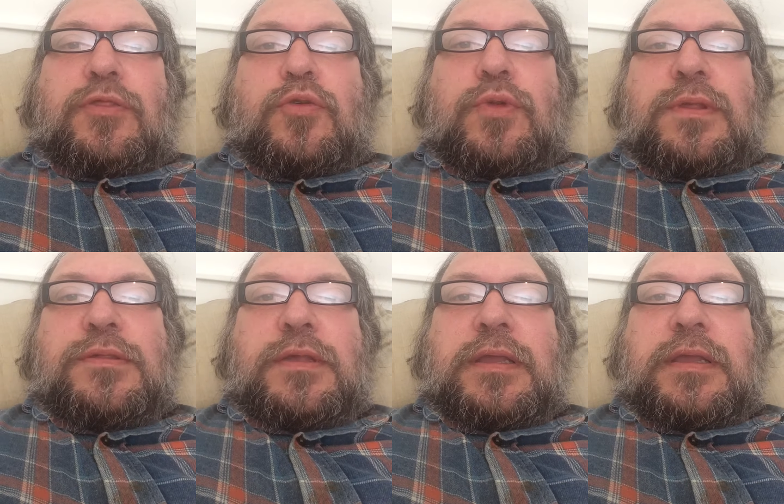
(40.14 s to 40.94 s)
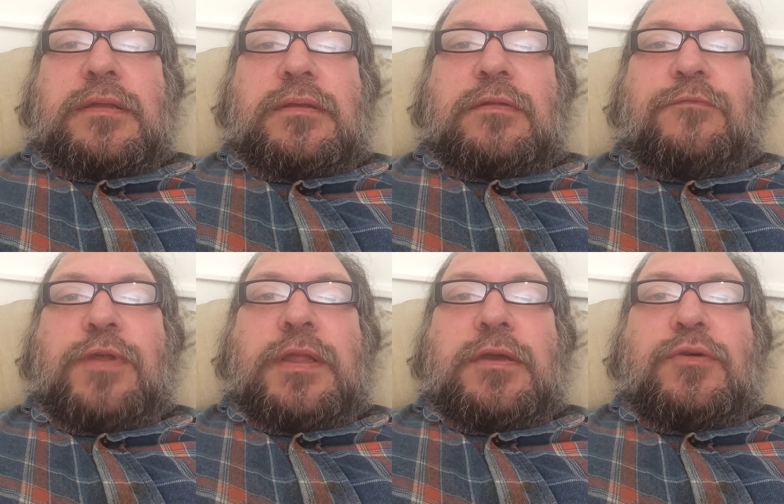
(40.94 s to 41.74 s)
30 second
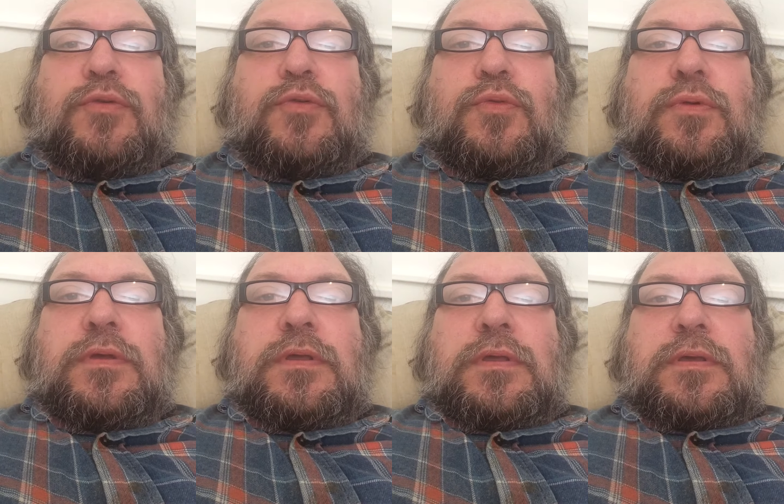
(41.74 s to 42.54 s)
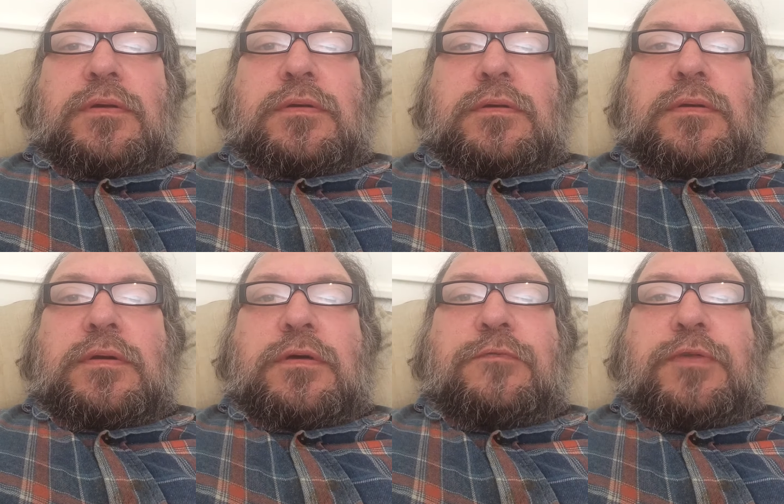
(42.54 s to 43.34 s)
video
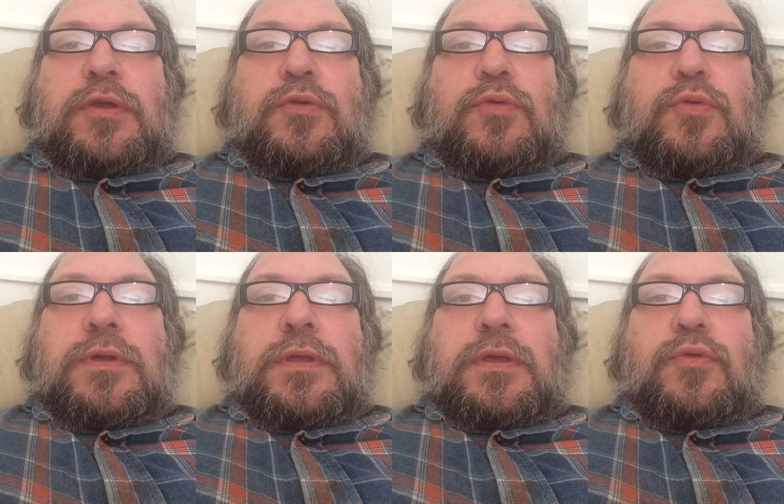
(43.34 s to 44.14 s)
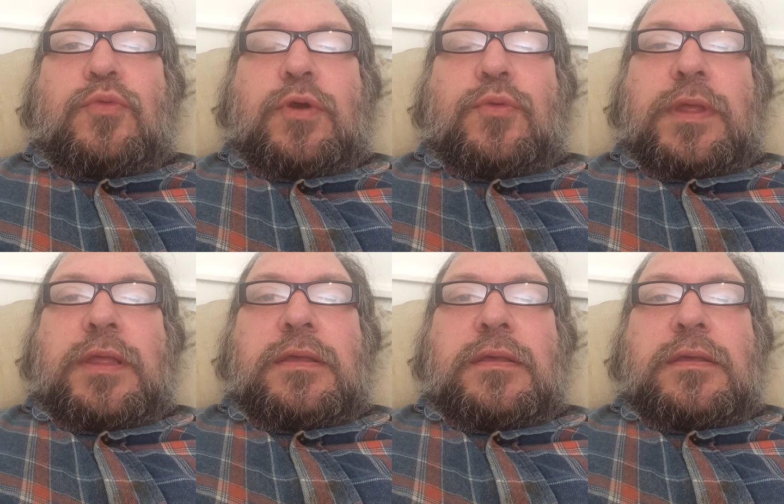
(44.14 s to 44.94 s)
of you
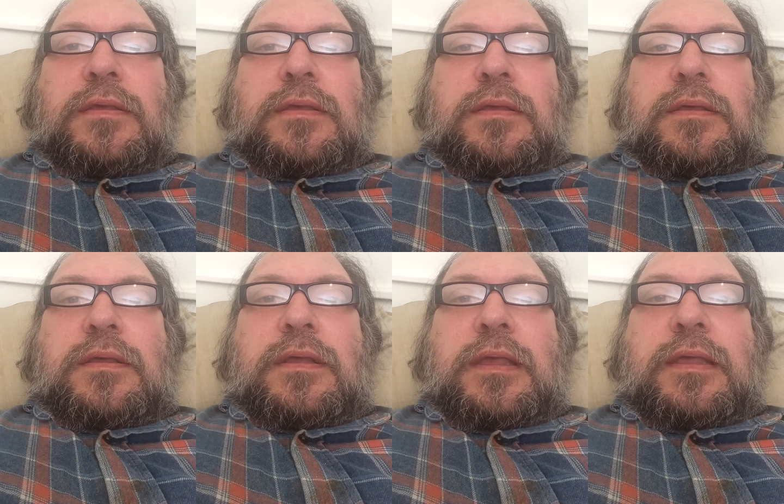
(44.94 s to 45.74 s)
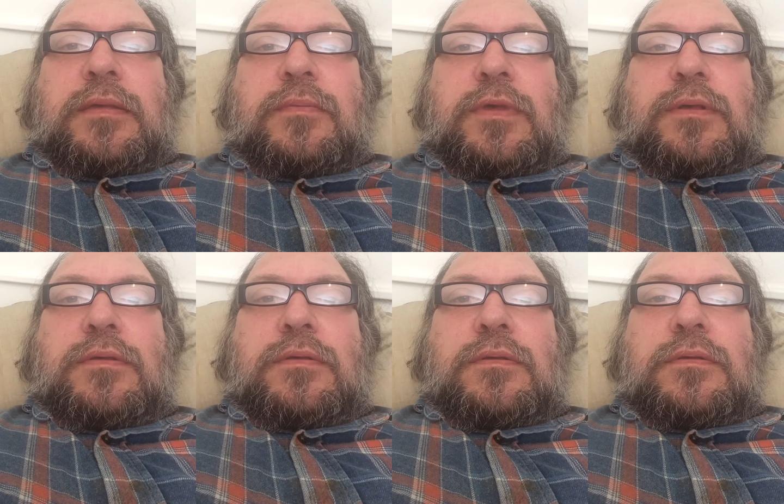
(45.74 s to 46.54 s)
wearing a
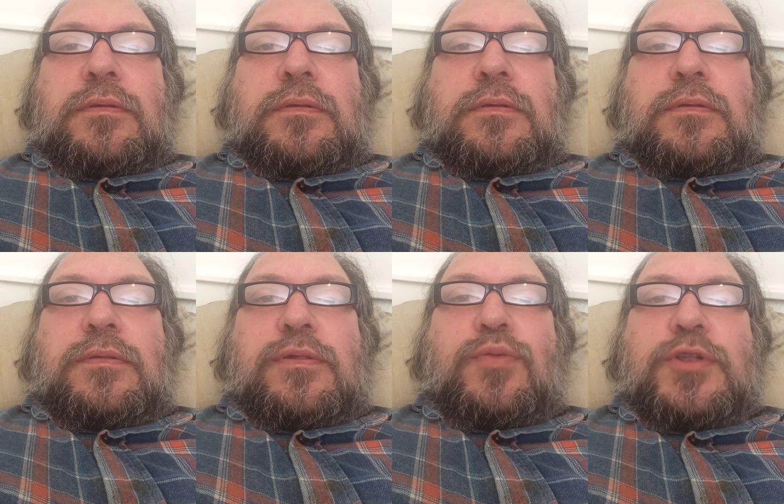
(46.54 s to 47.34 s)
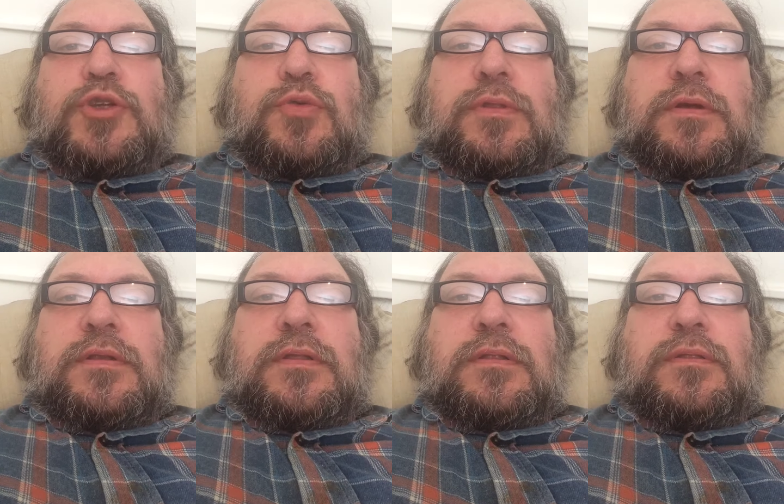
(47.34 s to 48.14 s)
sweatshirt
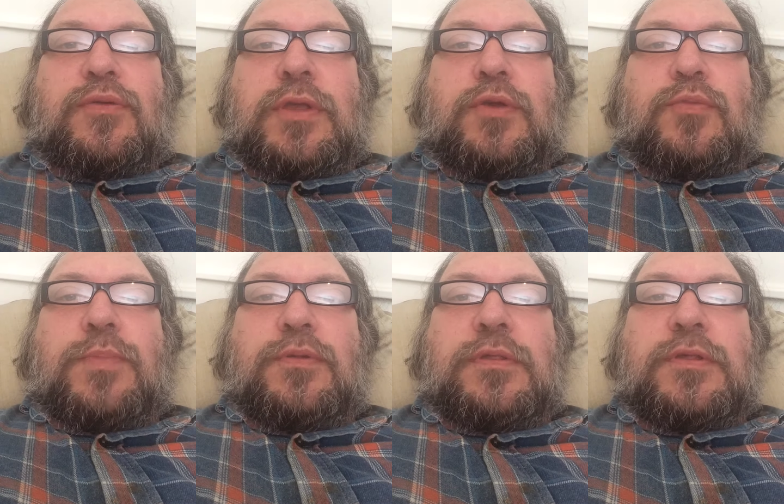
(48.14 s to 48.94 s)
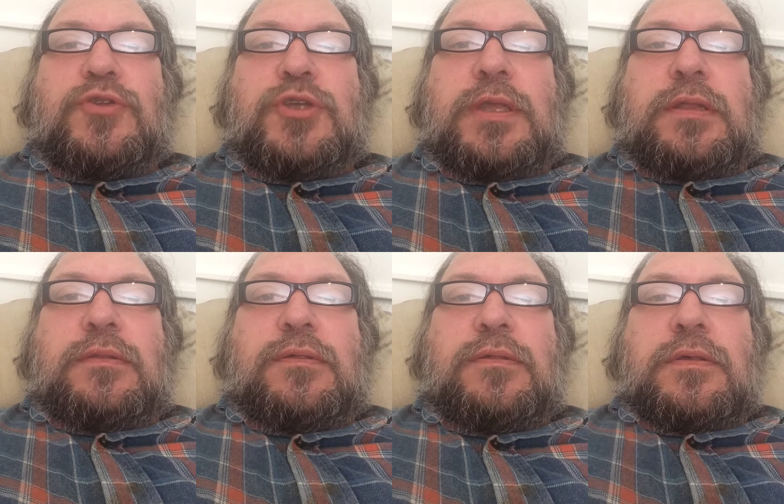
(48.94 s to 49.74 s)
tucked into your belted
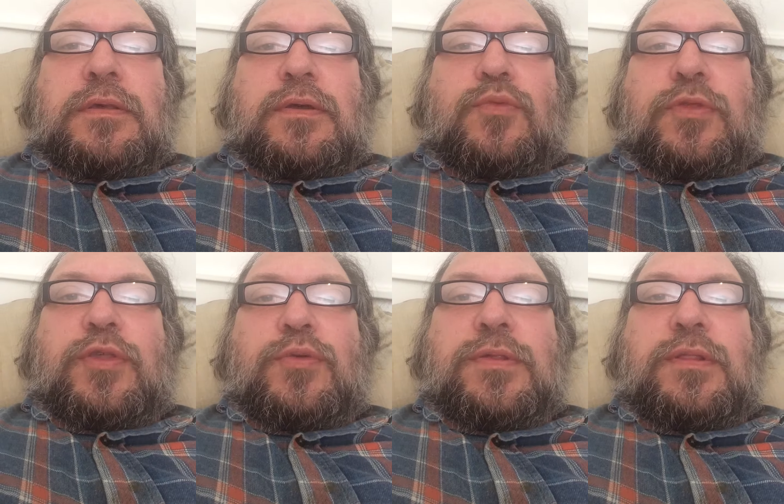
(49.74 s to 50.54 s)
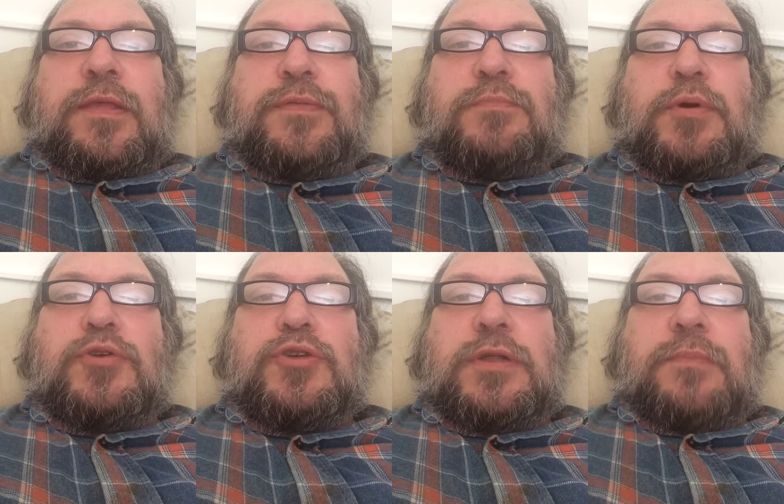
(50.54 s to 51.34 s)
jeans with your sleeves
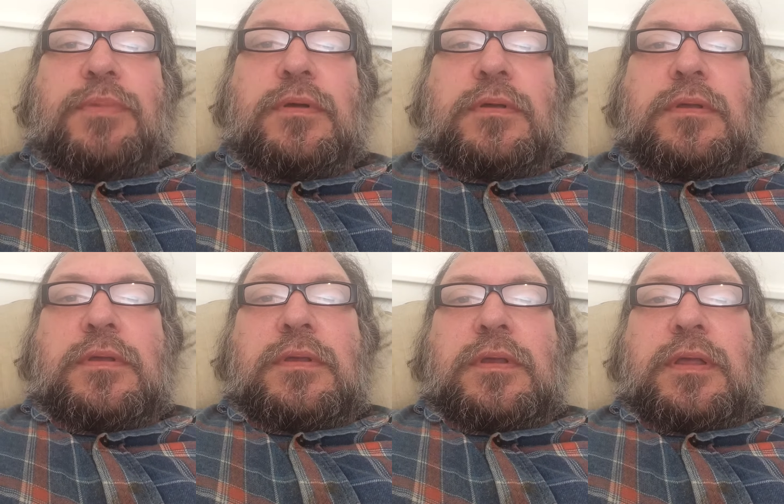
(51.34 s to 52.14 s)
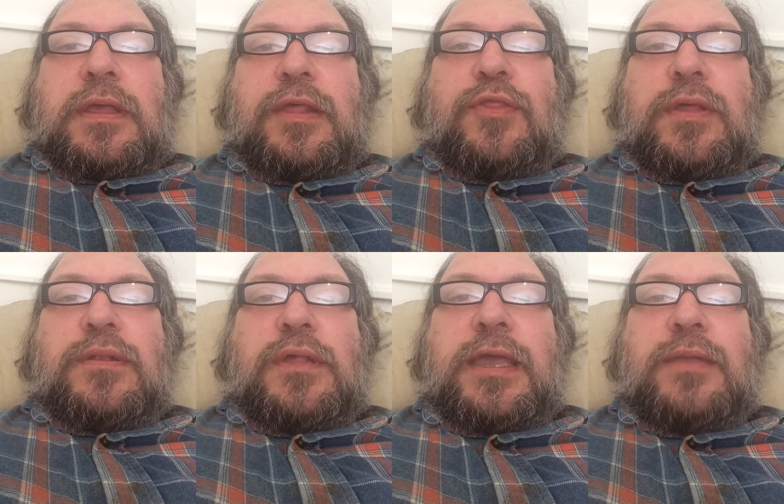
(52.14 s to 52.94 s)
pushed up and
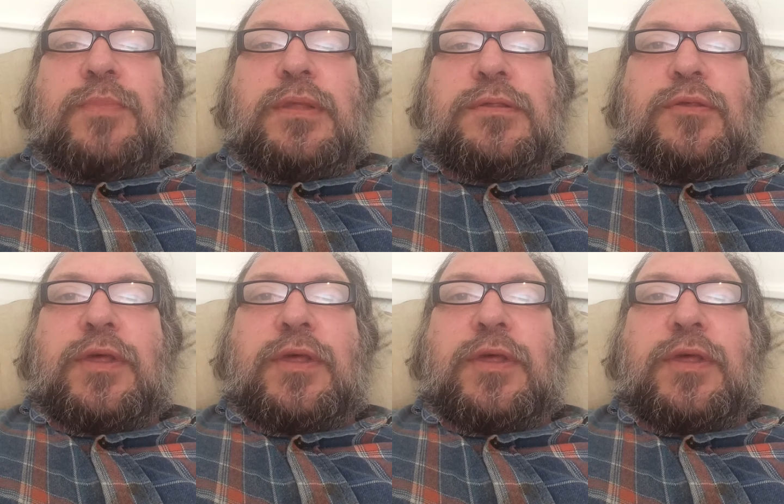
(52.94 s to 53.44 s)
then tag me so